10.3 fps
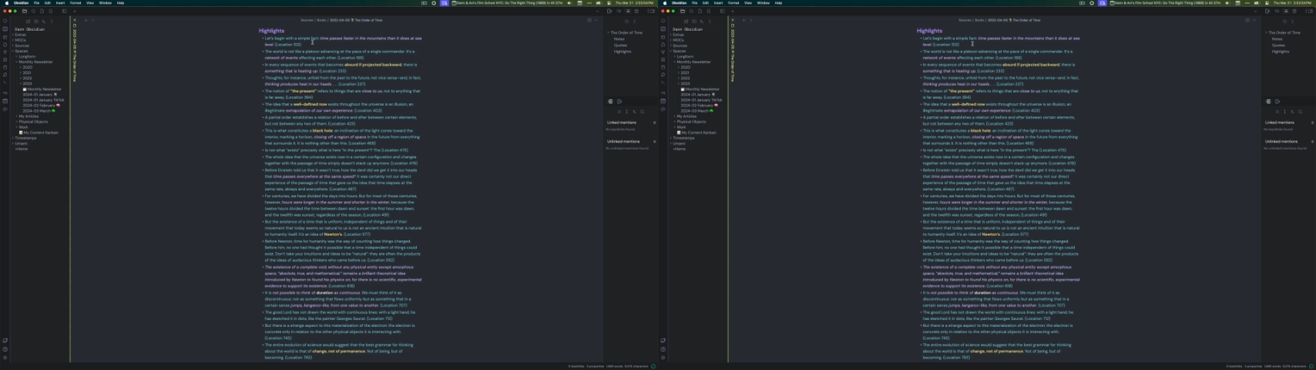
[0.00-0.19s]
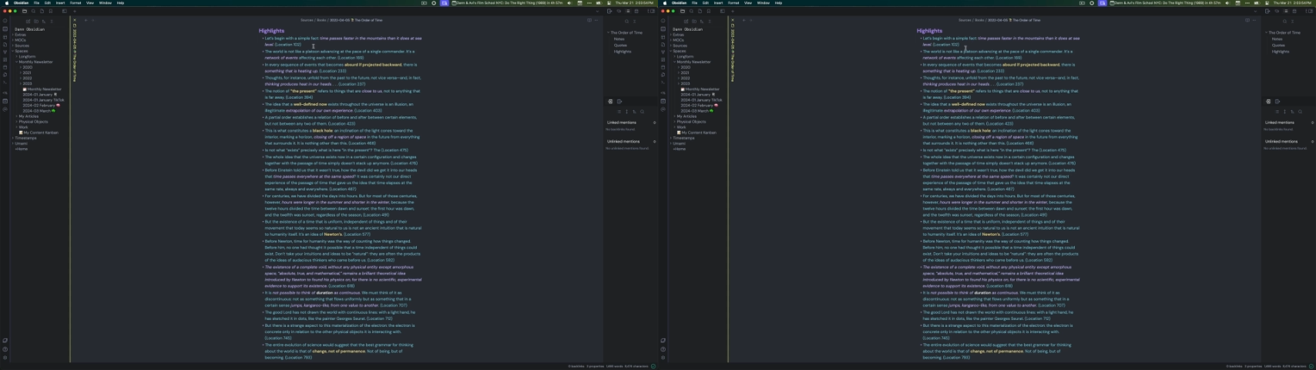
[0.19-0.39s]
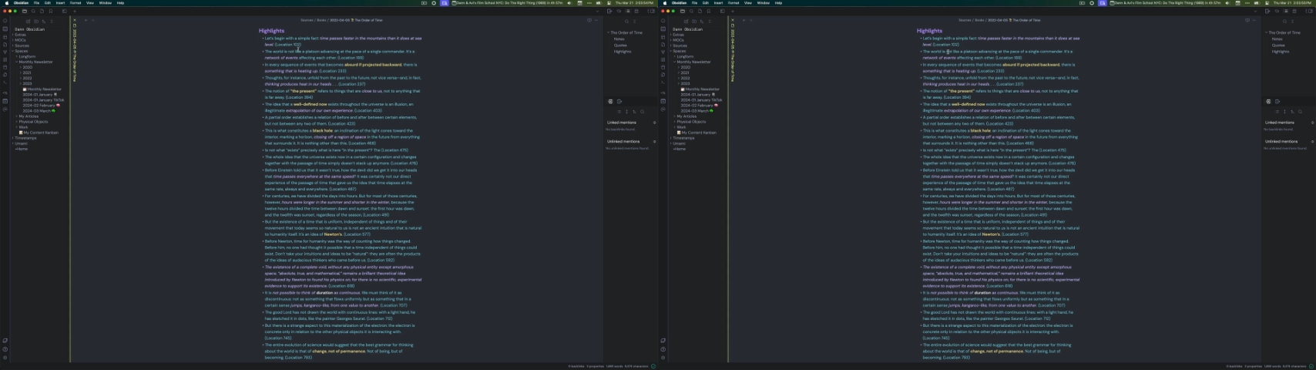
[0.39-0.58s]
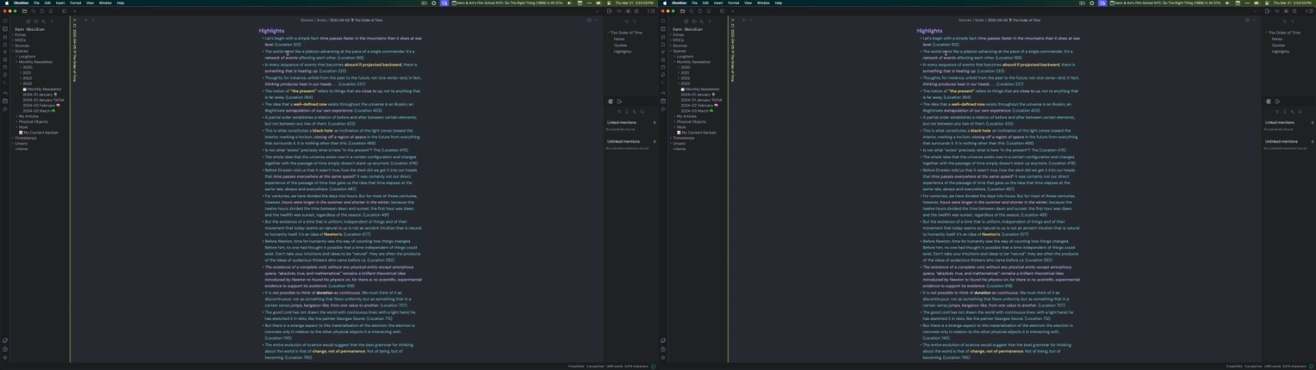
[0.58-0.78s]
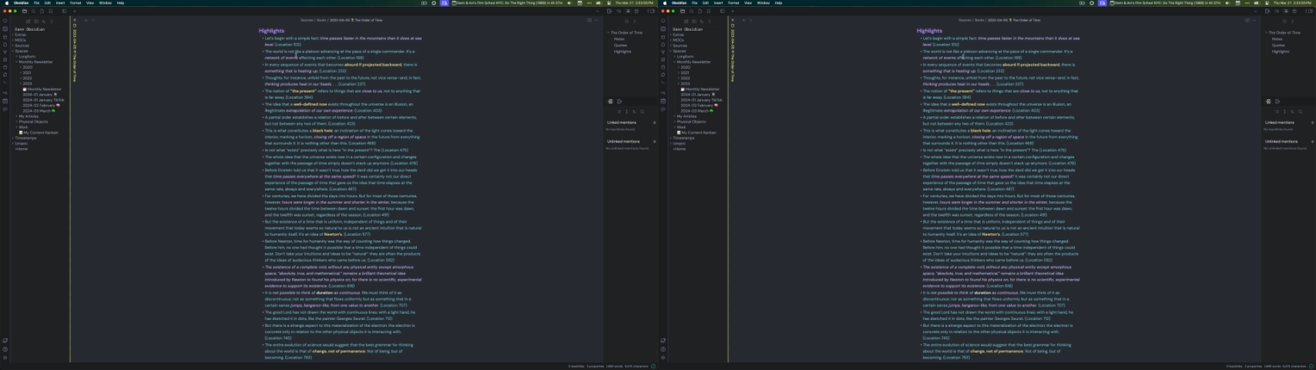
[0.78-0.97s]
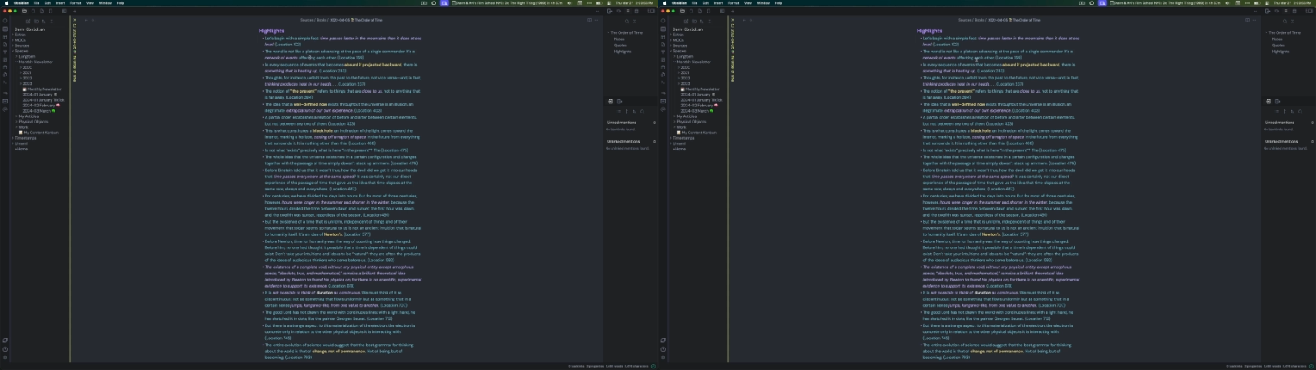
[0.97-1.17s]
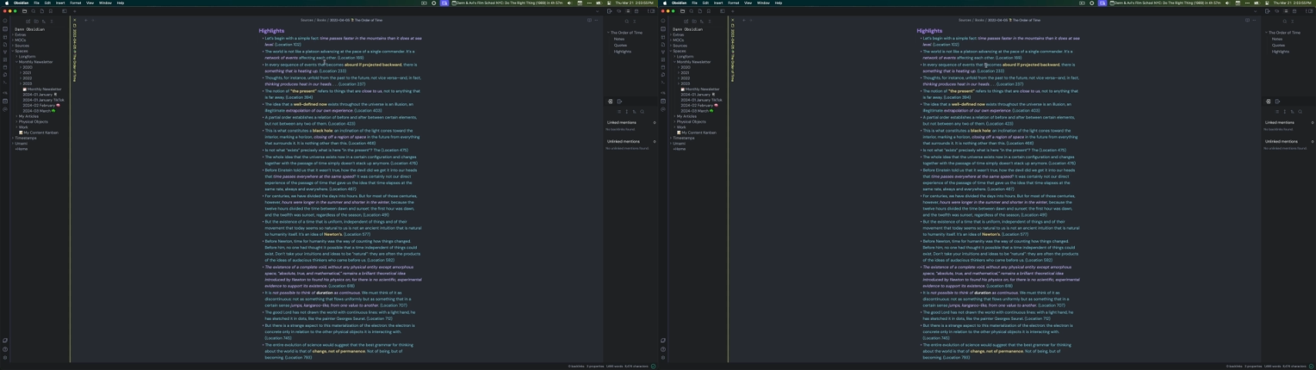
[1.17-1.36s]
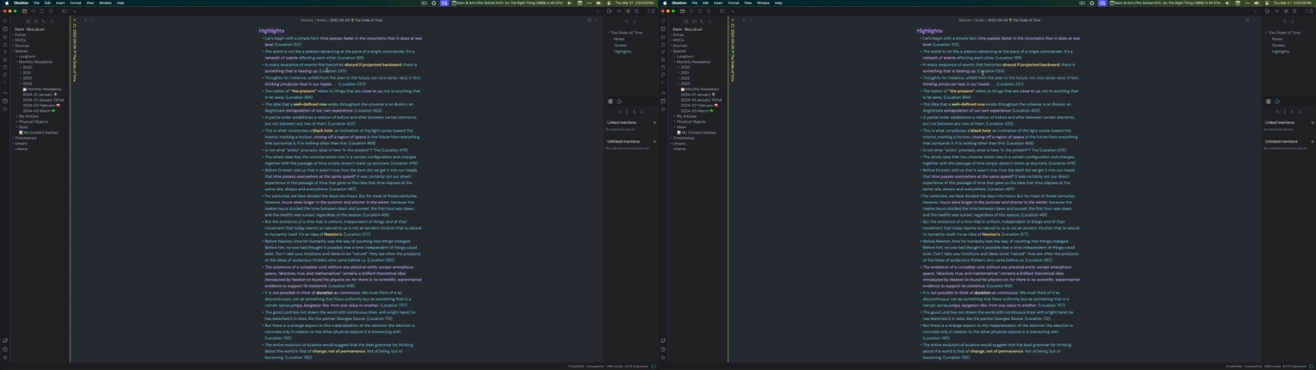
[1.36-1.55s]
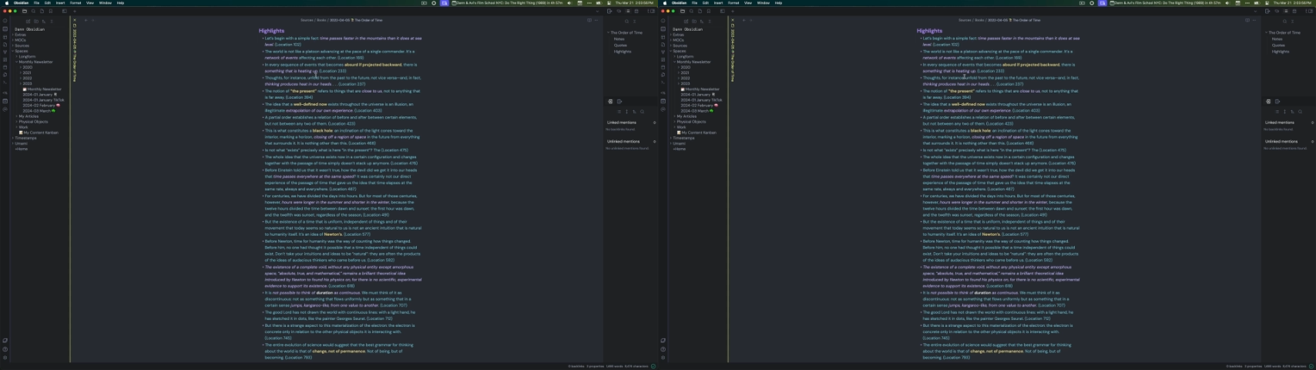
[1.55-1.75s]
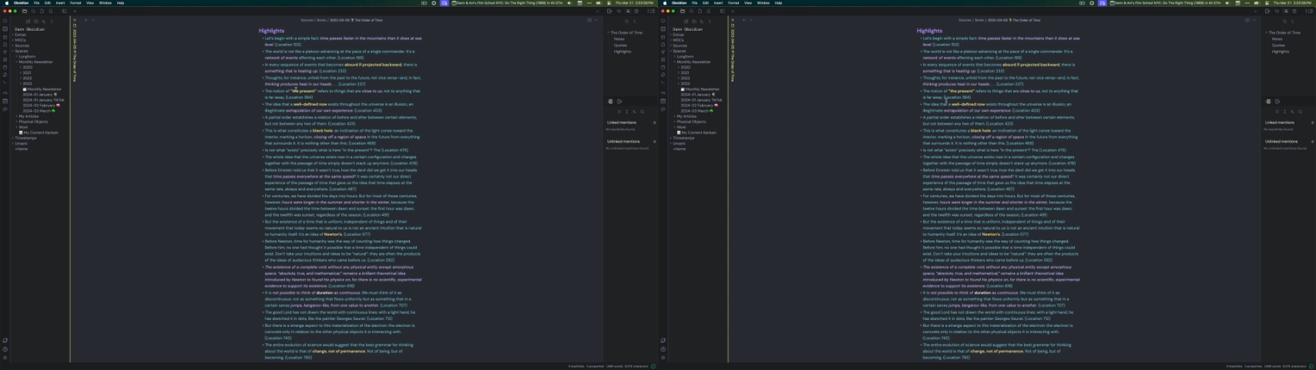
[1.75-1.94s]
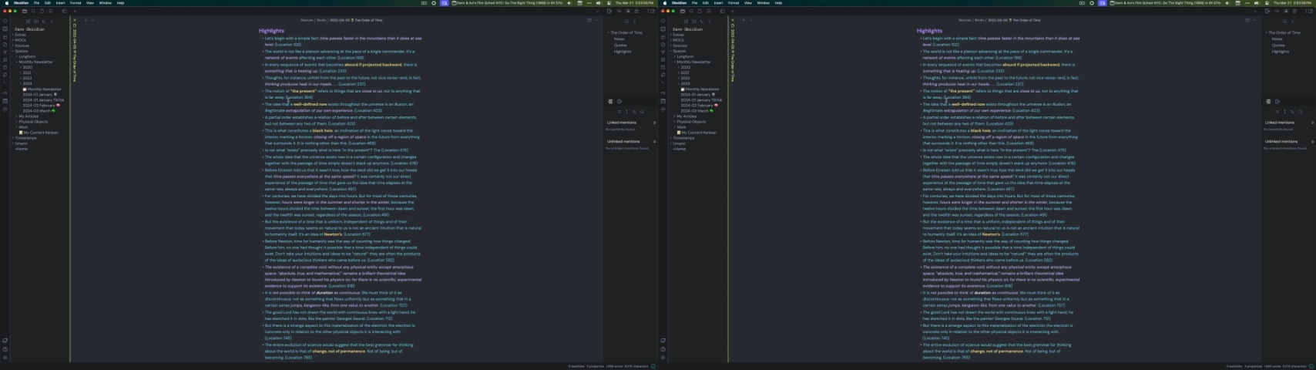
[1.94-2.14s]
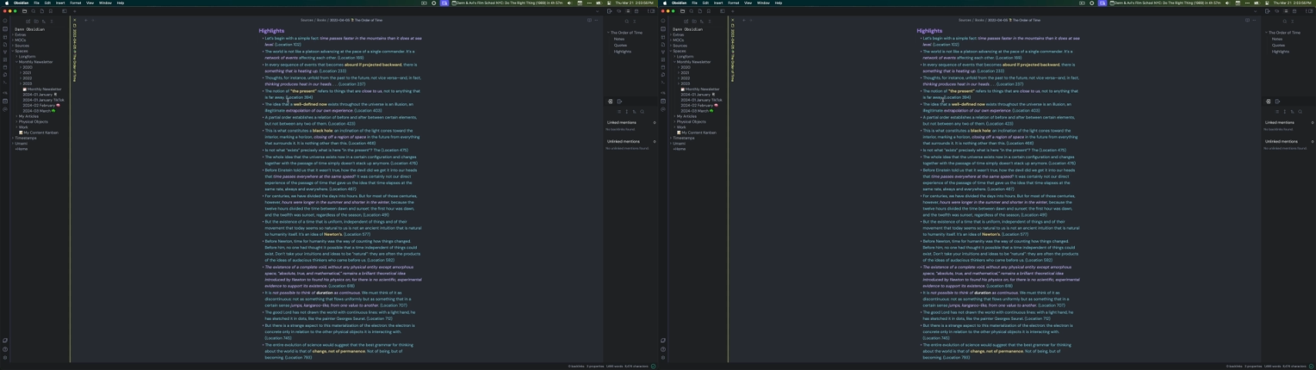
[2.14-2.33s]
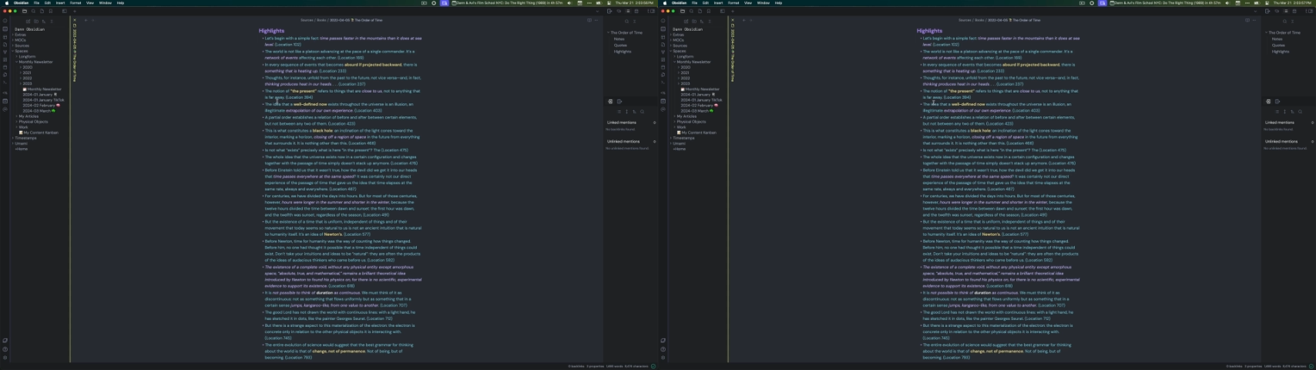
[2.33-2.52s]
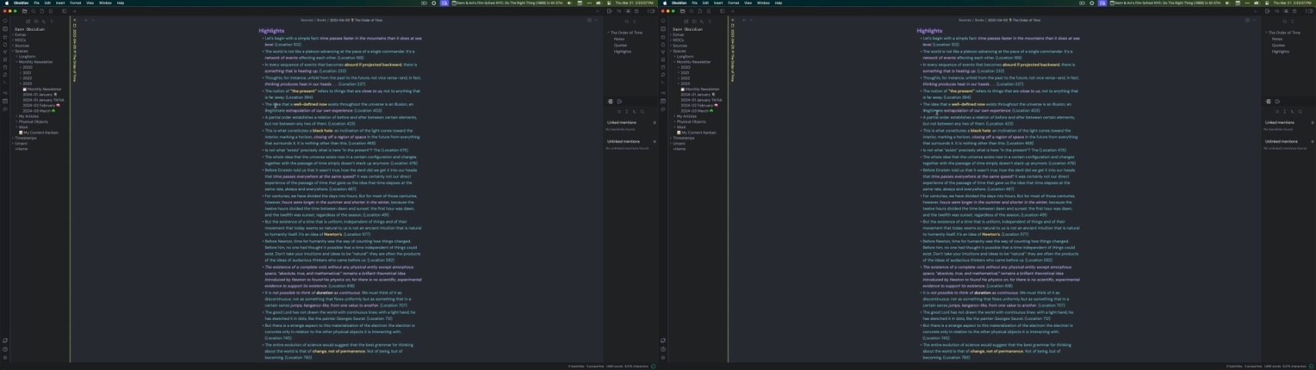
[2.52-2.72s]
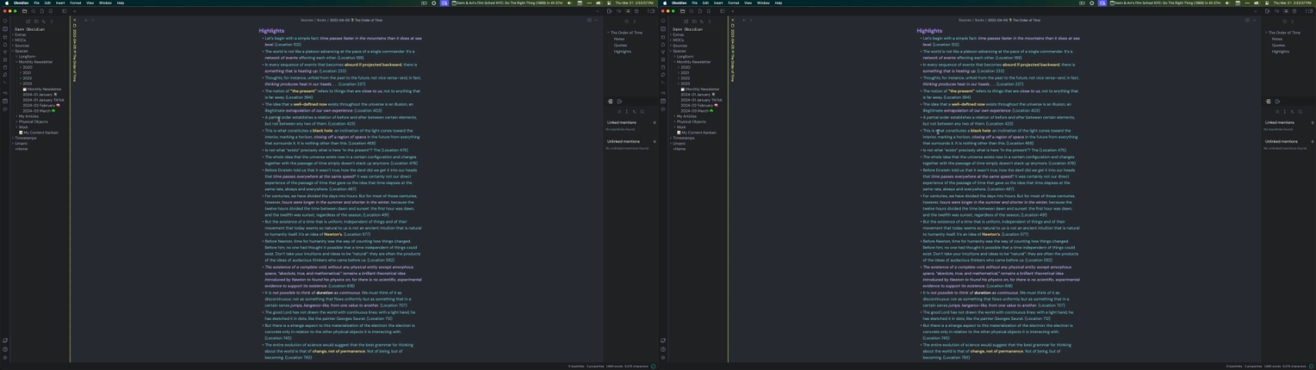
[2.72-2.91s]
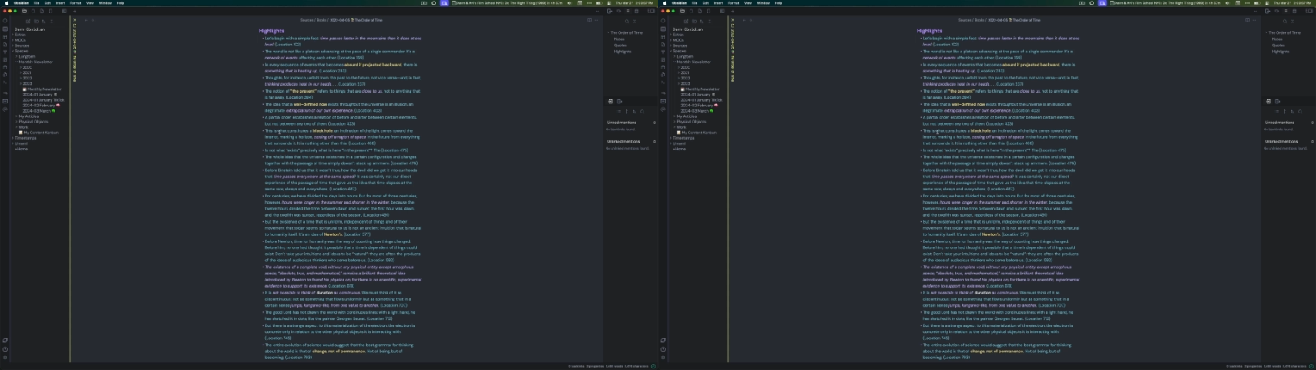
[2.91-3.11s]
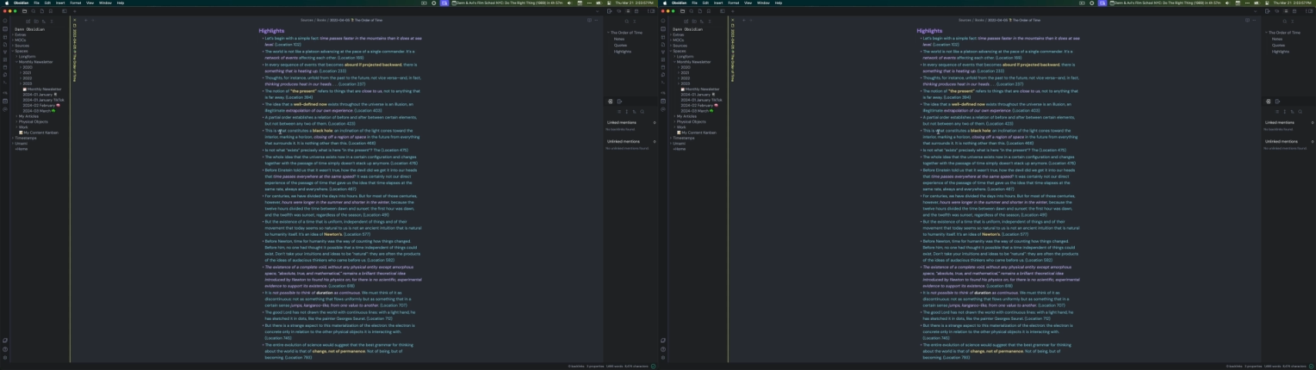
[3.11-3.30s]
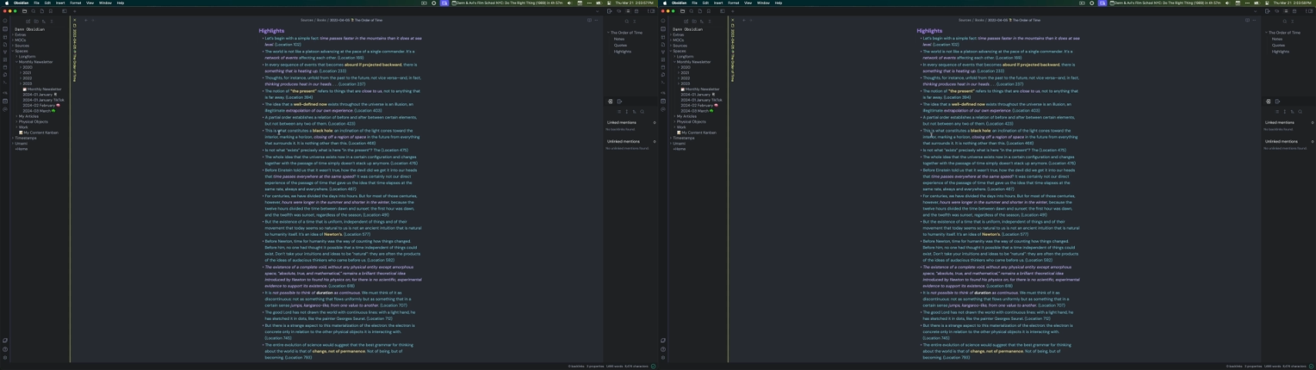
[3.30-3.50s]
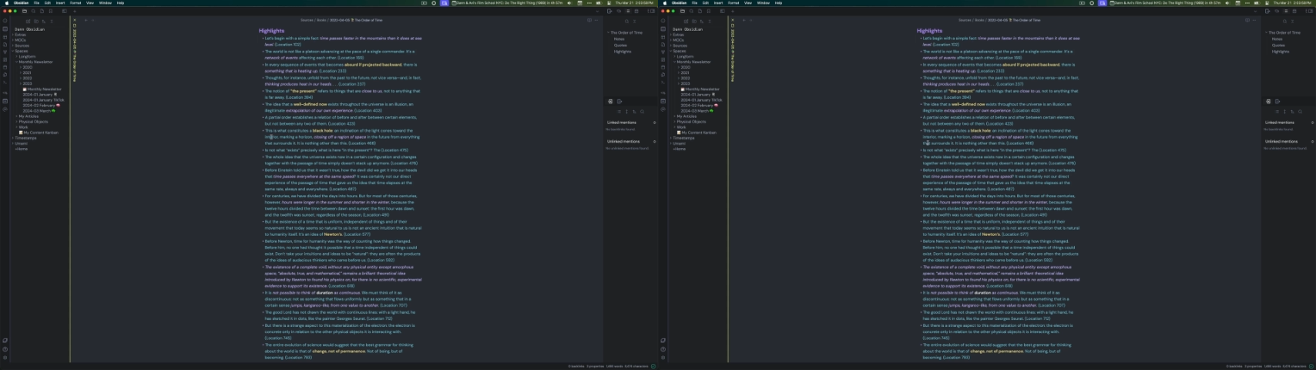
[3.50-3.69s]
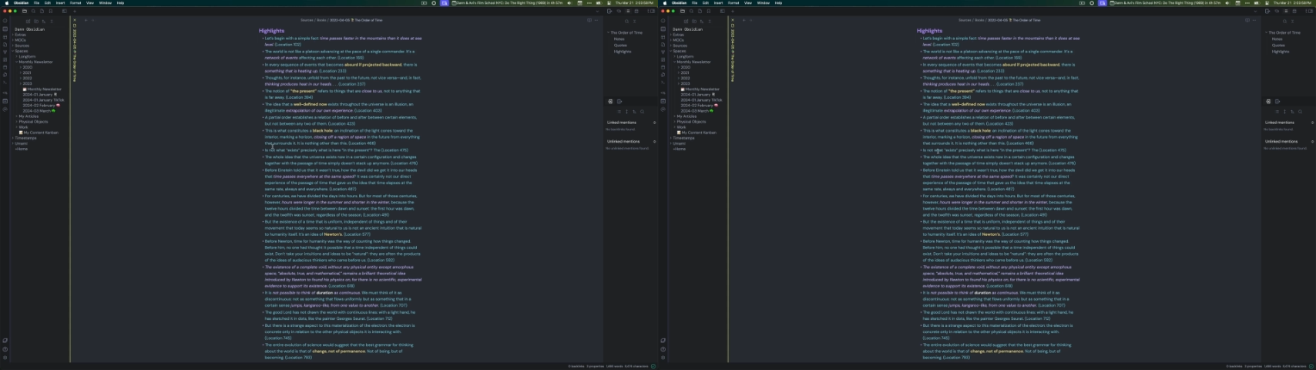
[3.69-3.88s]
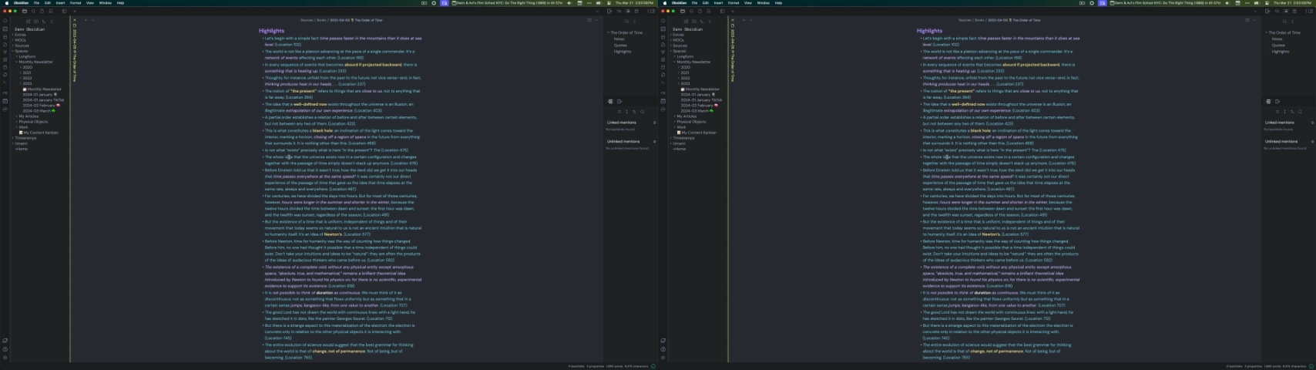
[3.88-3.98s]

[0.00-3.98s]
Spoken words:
[unreadable: no face in view]